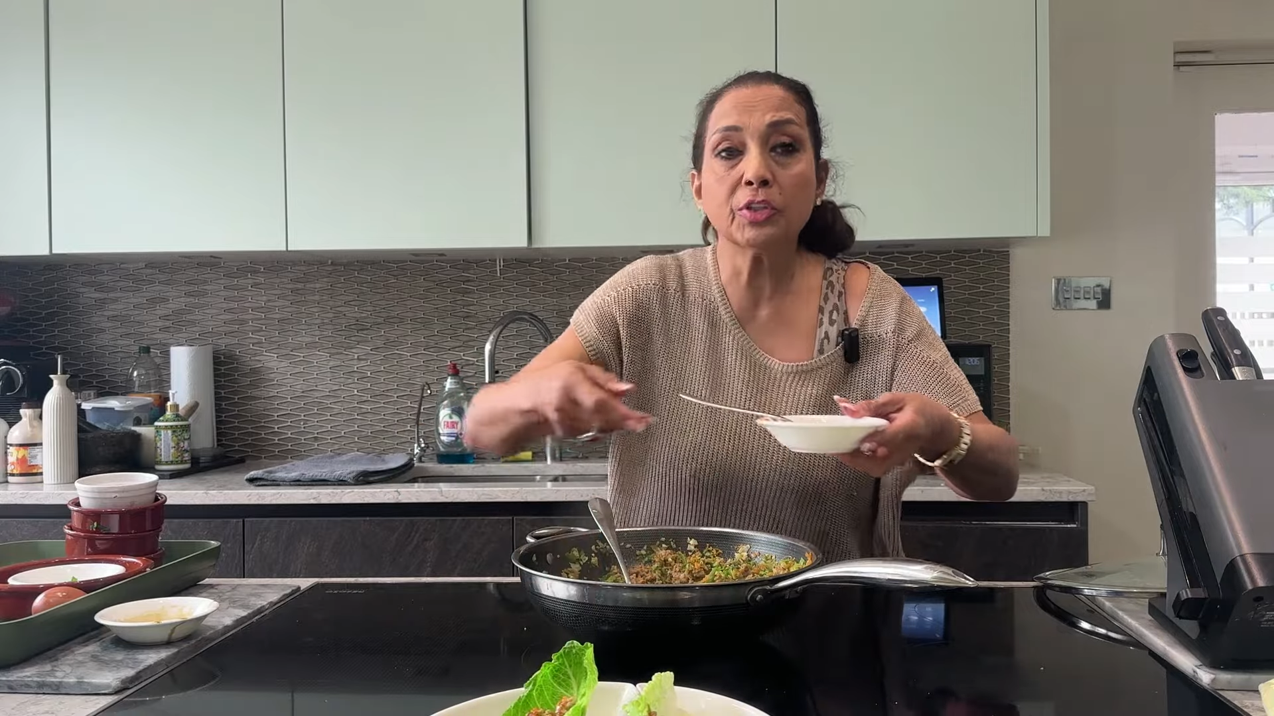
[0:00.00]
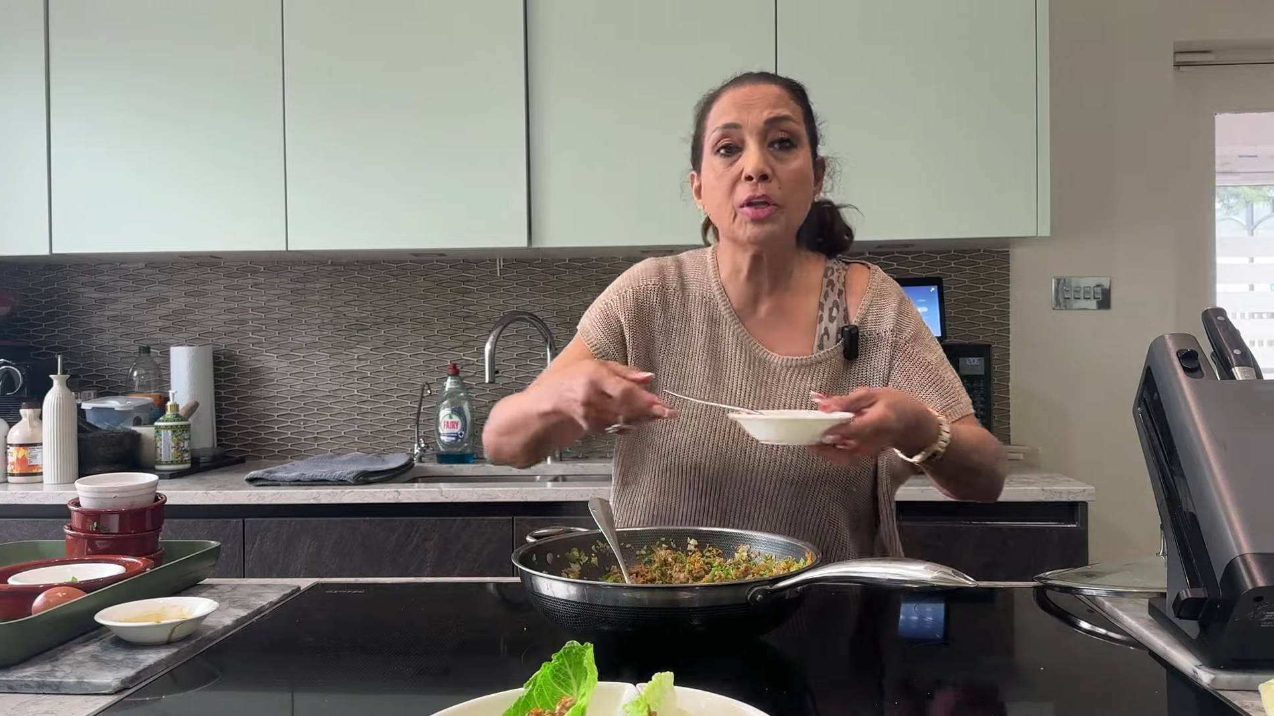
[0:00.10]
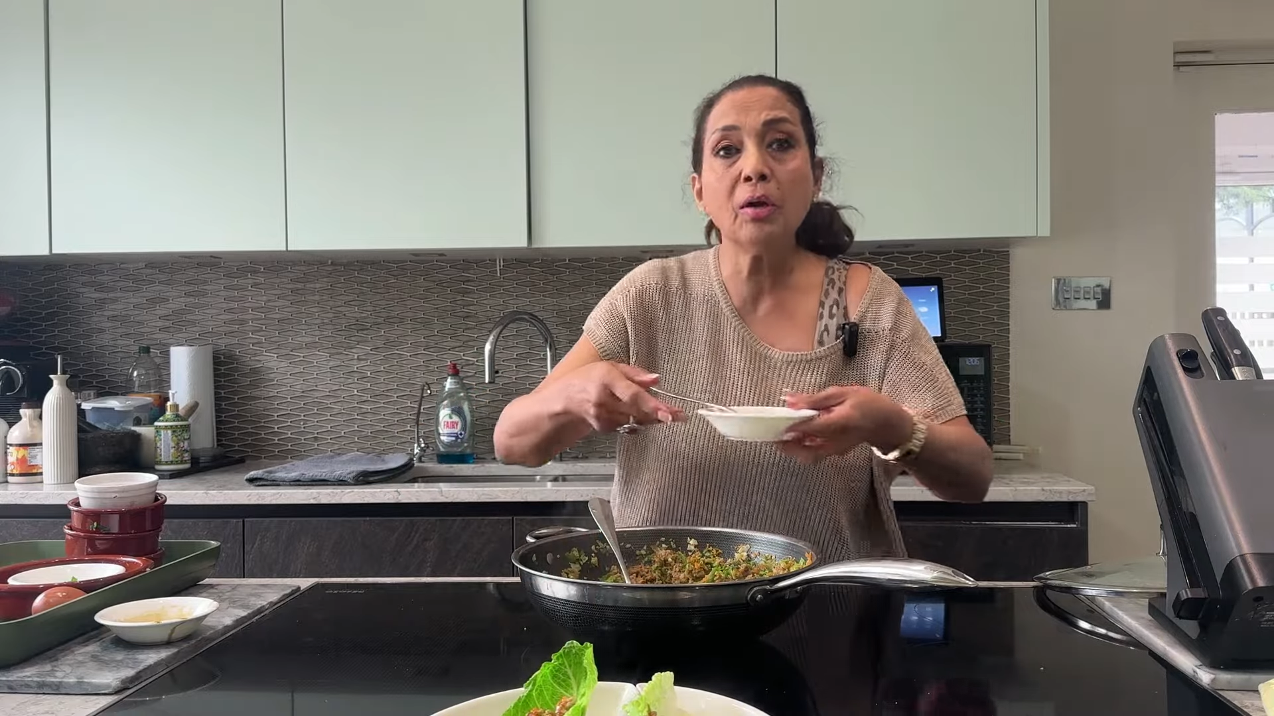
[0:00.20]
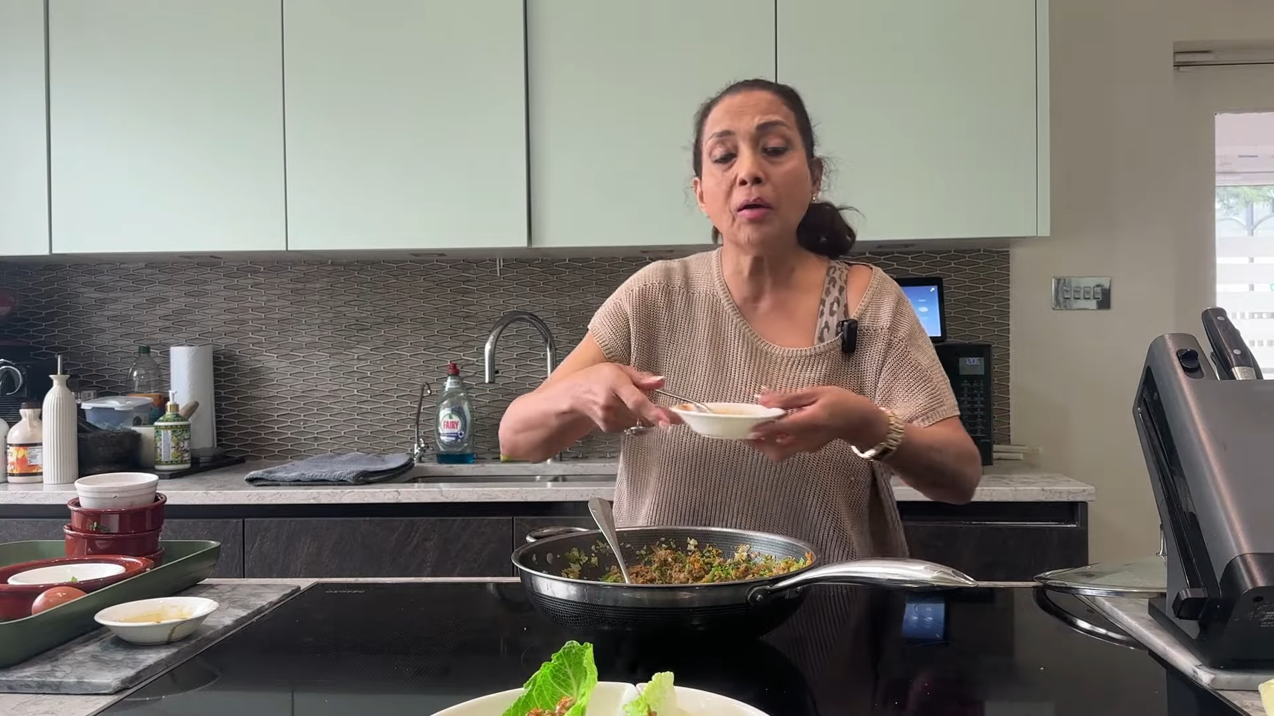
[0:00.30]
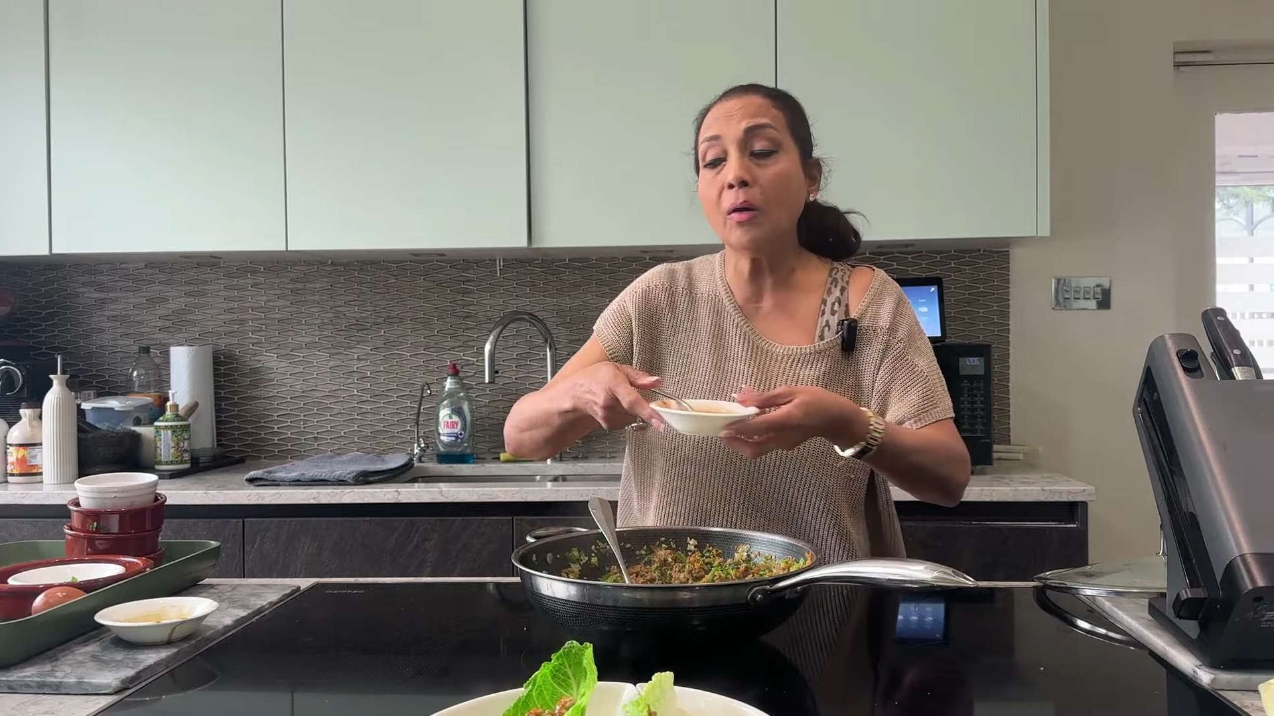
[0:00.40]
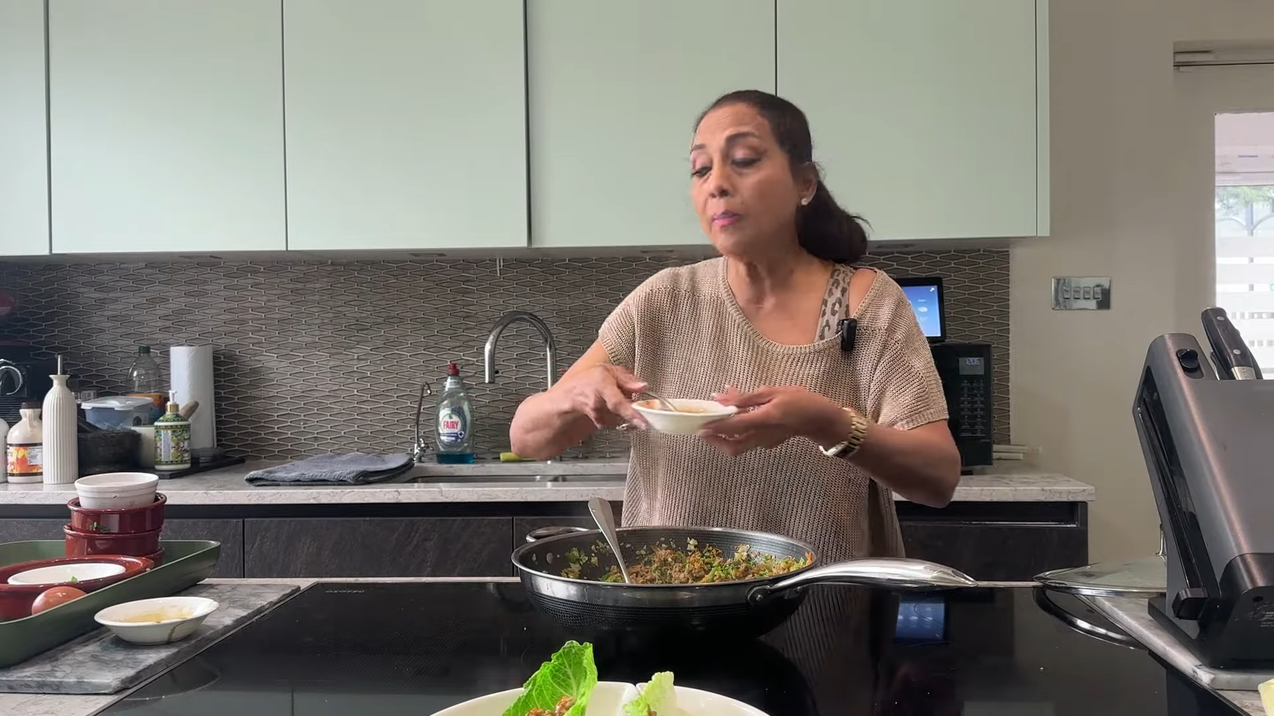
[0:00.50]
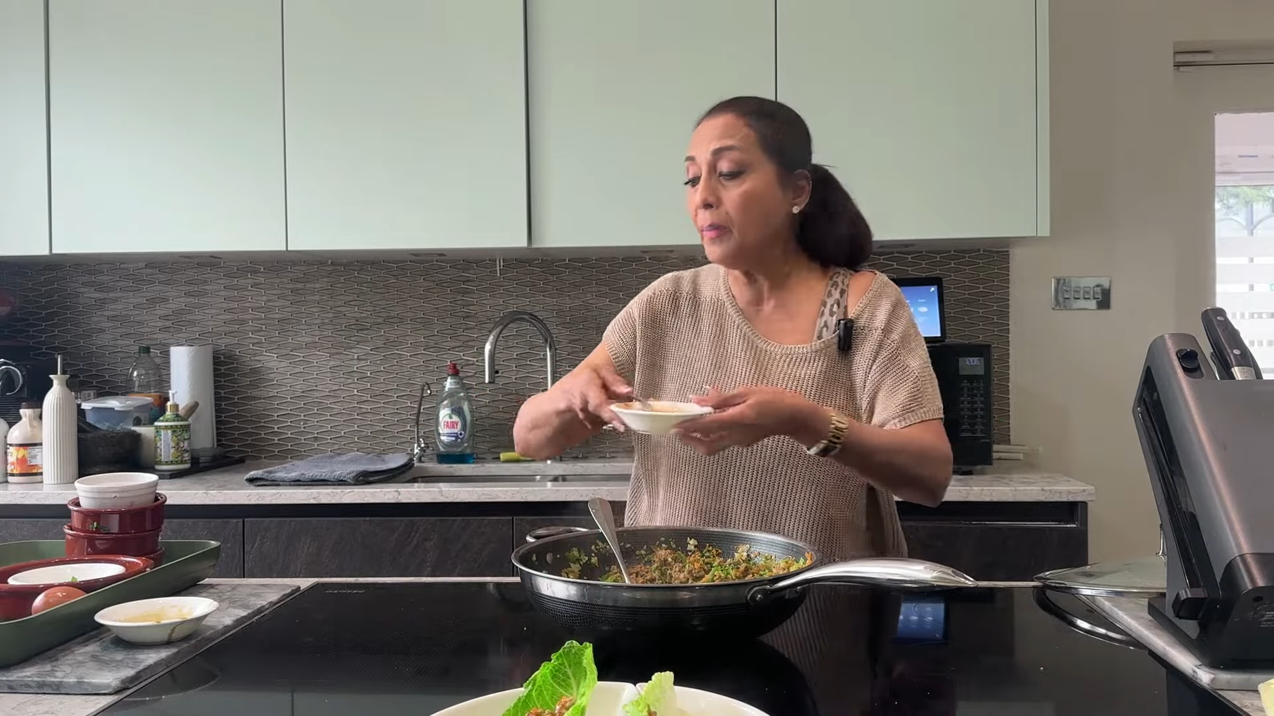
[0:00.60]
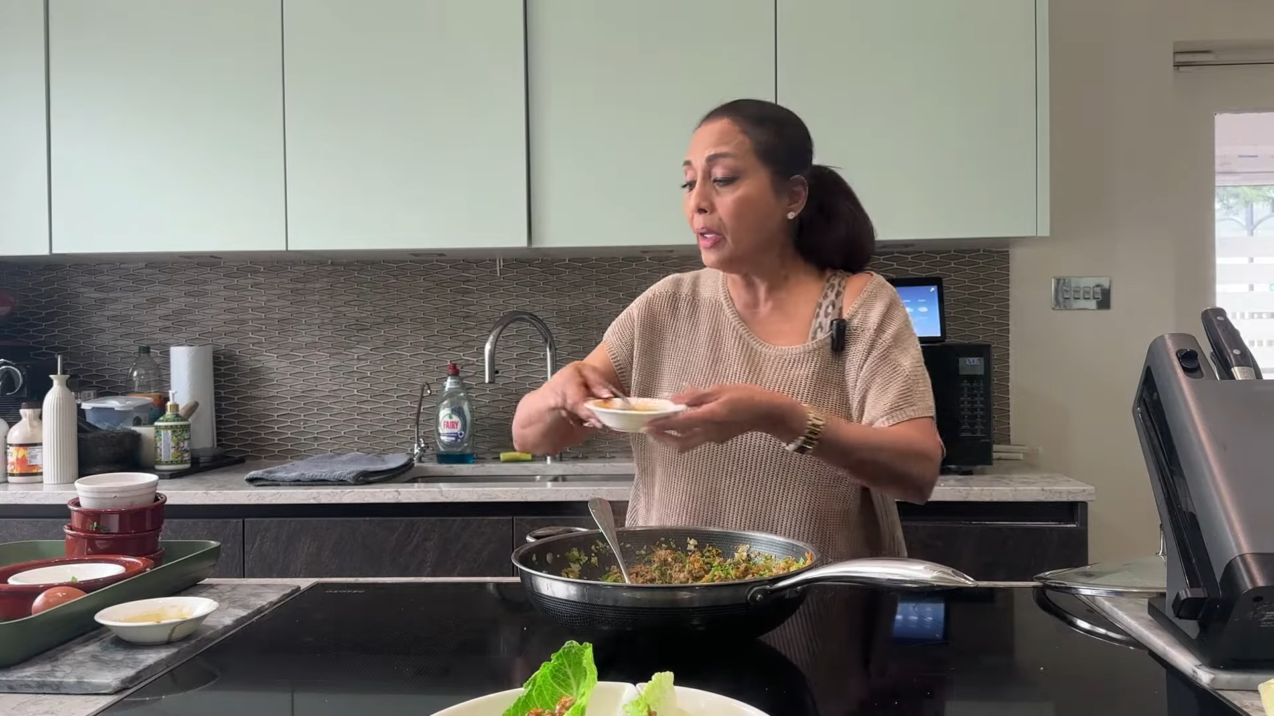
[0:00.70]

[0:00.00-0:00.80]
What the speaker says: Tom